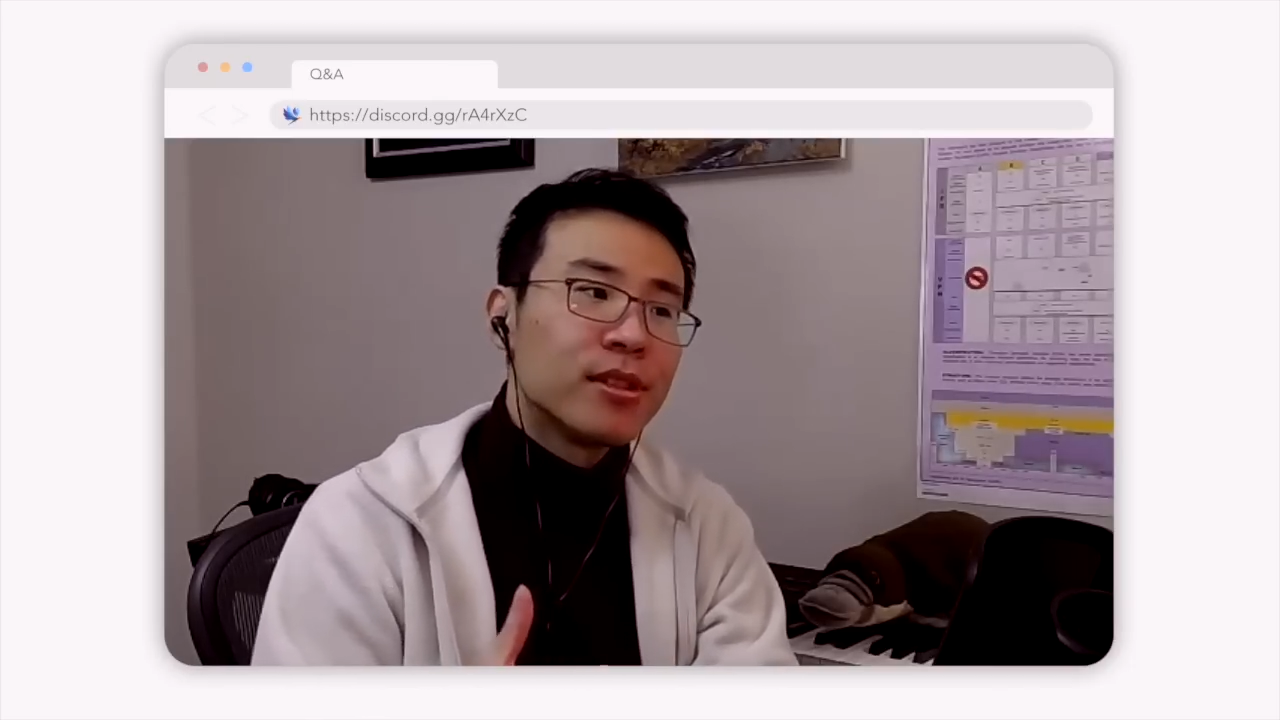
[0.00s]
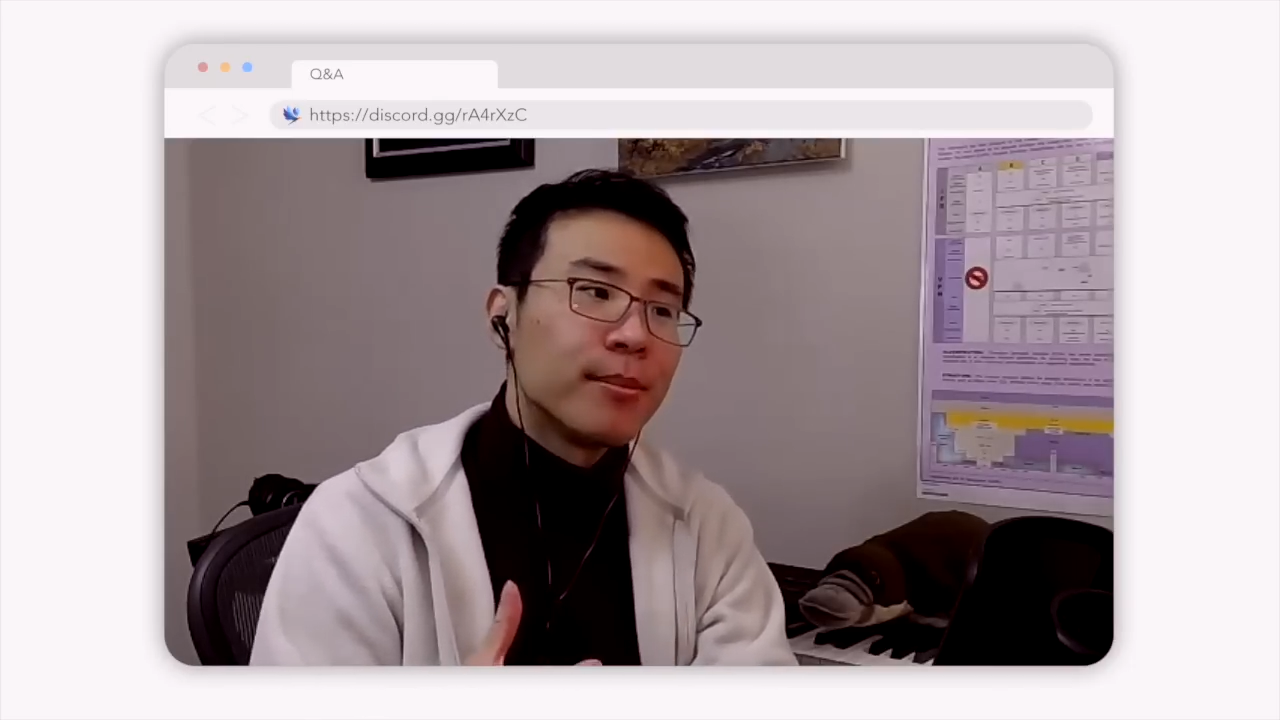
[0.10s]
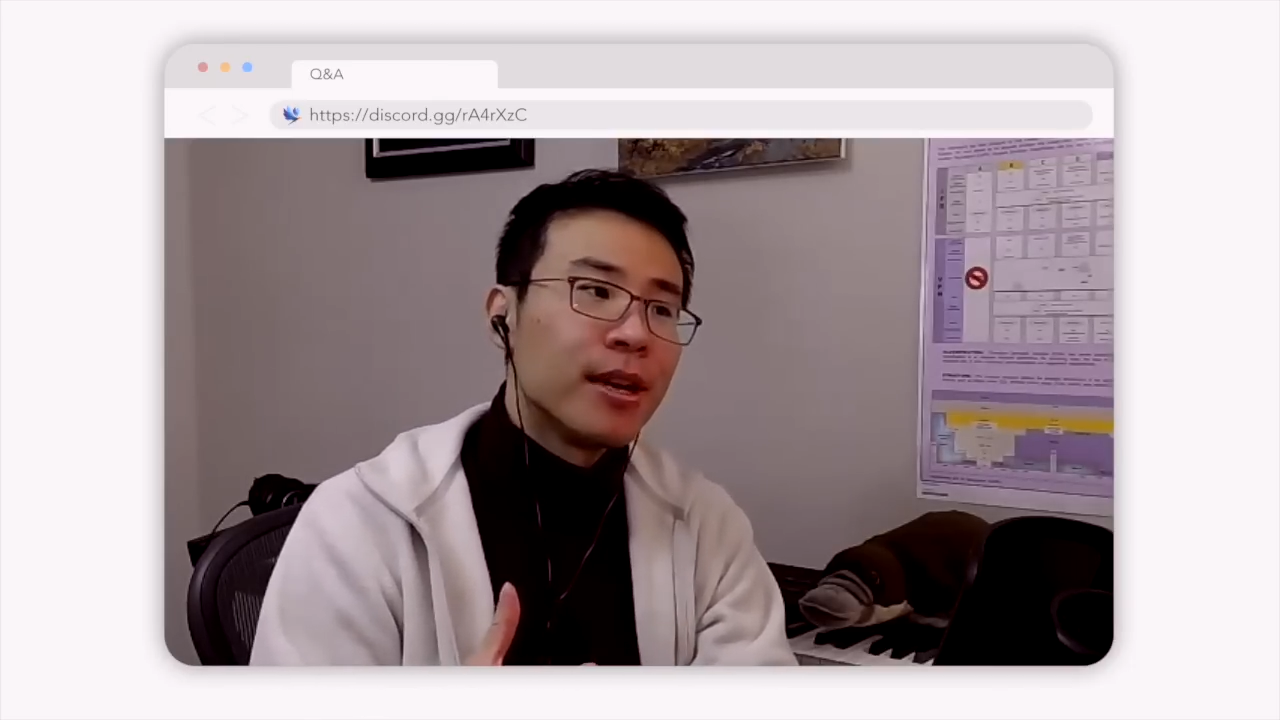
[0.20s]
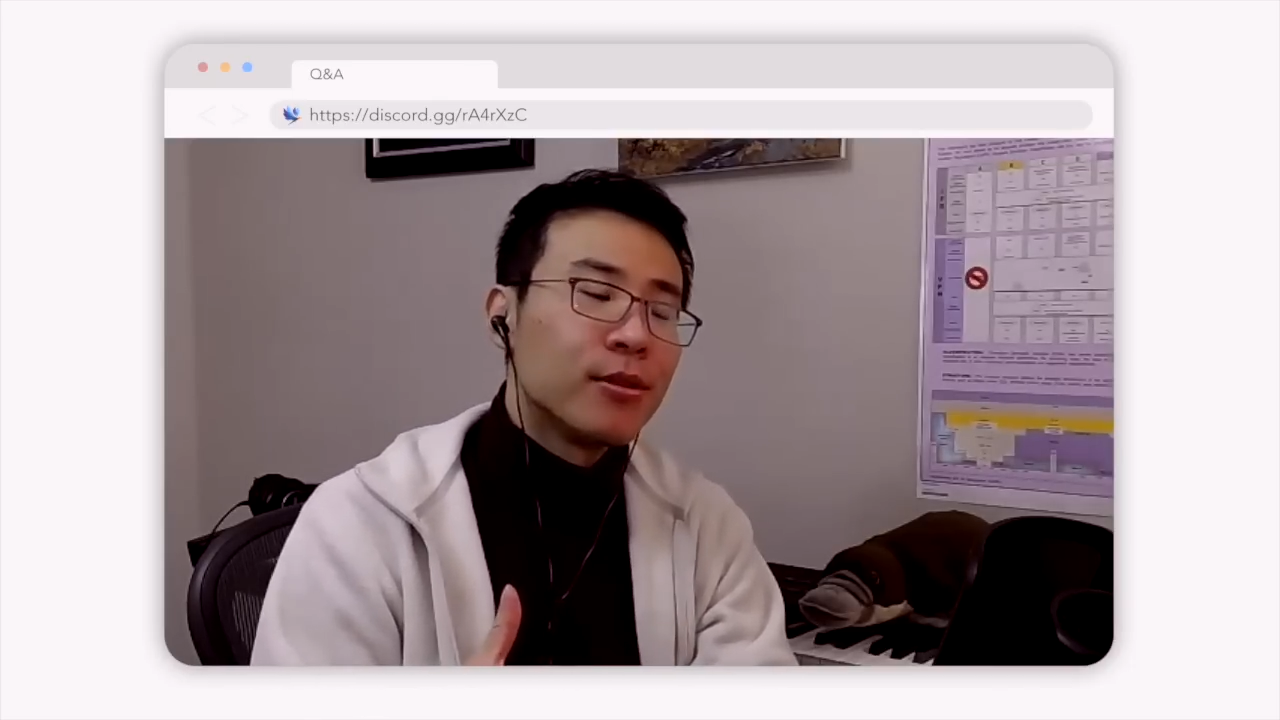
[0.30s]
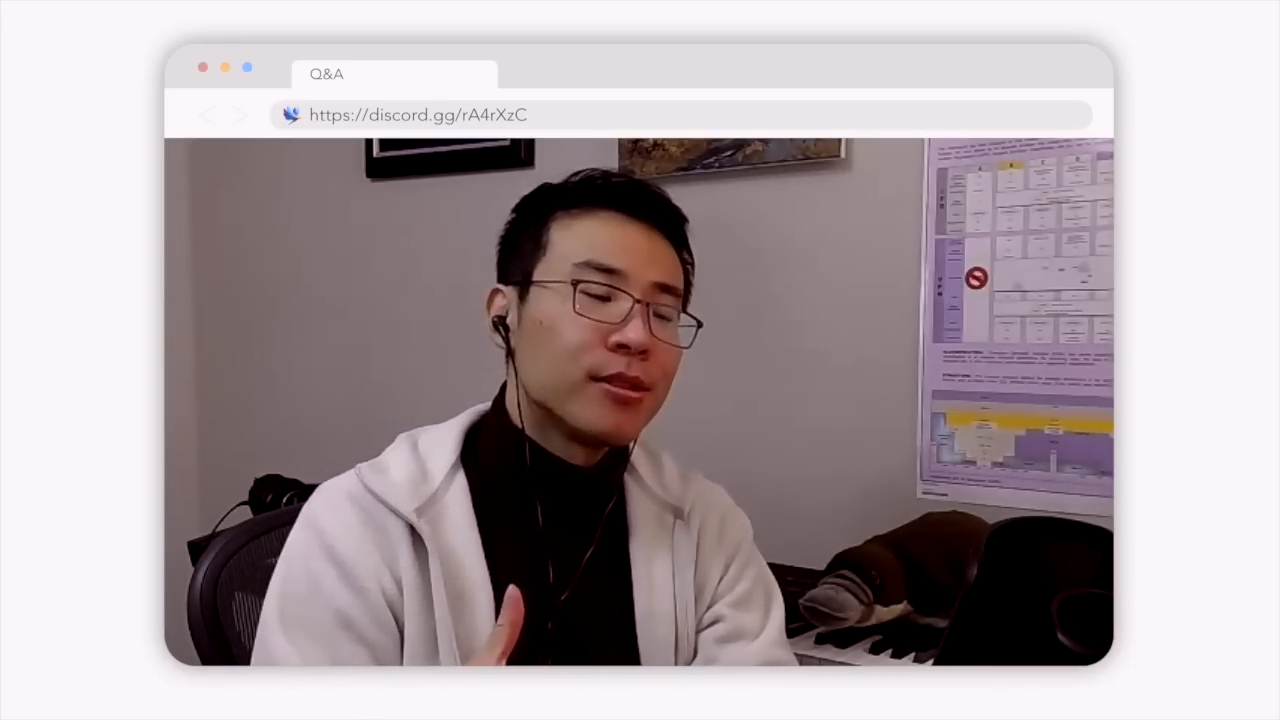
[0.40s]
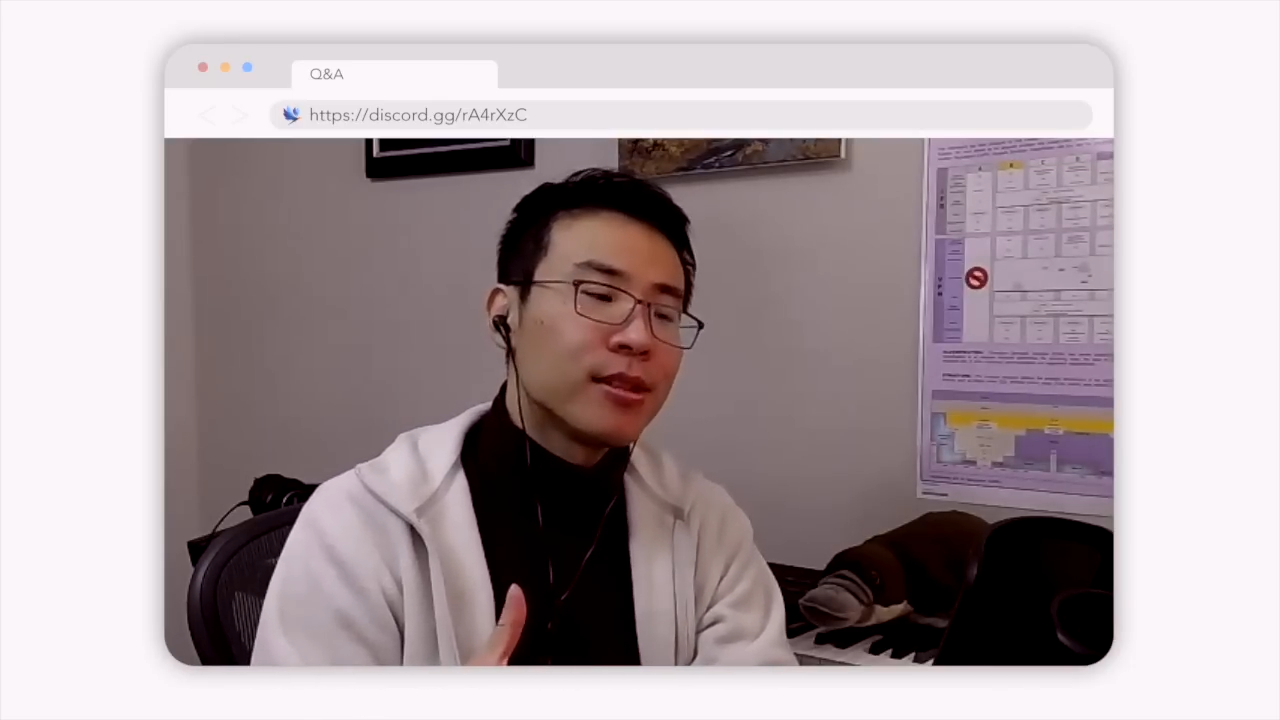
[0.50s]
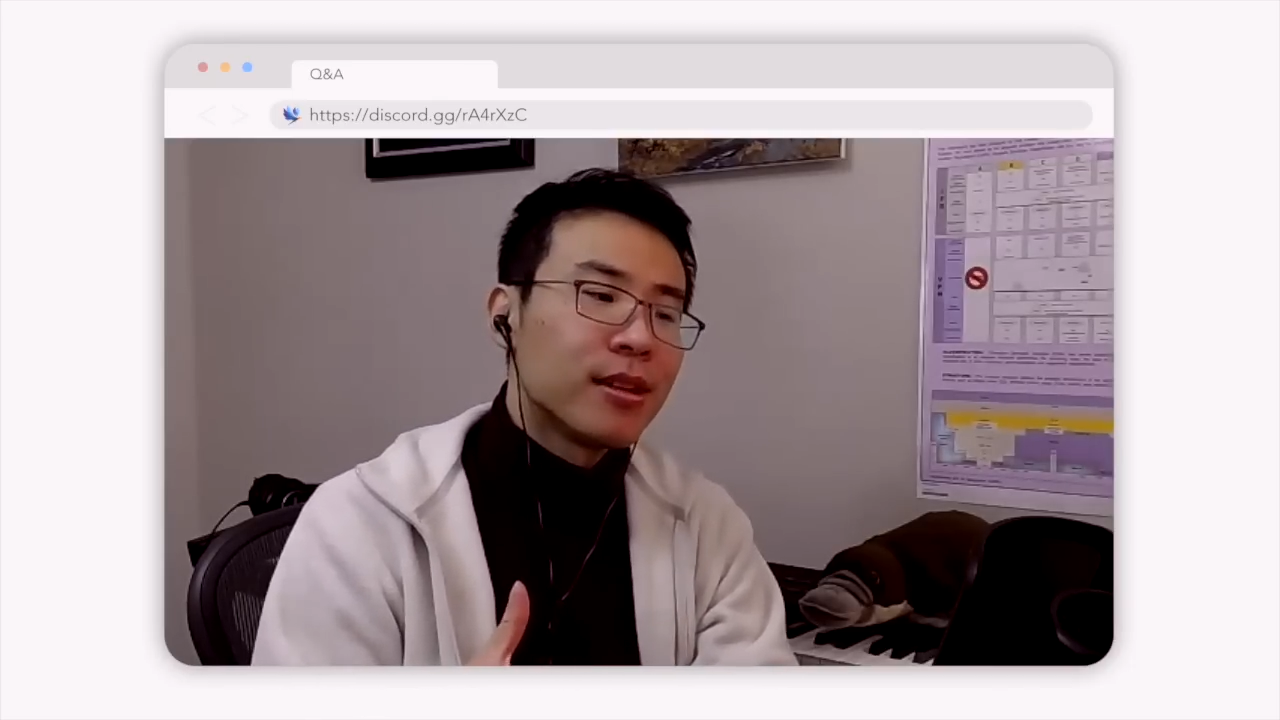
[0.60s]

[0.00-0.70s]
about